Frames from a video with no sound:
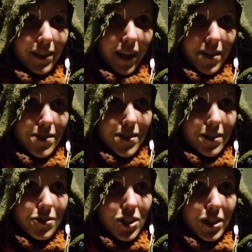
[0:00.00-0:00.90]
nice
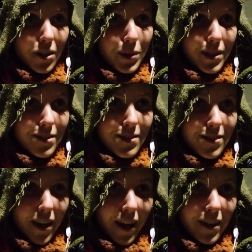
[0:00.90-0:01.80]
chicken wings
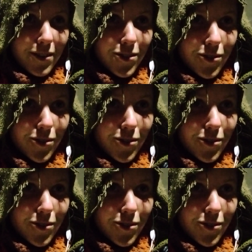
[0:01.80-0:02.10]
inside.